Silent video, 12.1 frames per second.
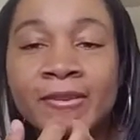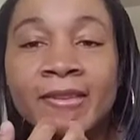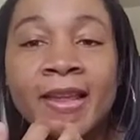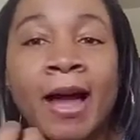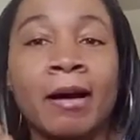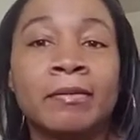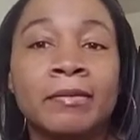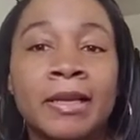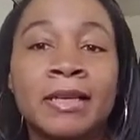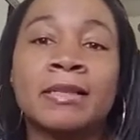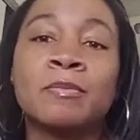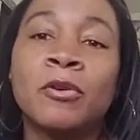Now,
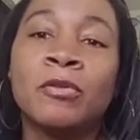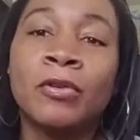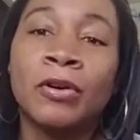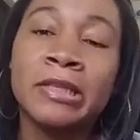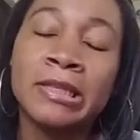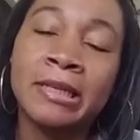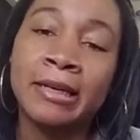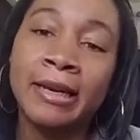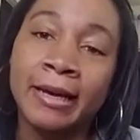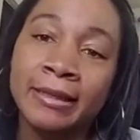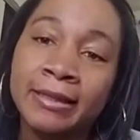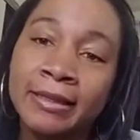let's move on to the
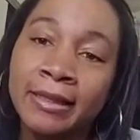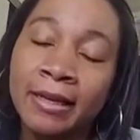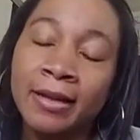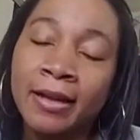next.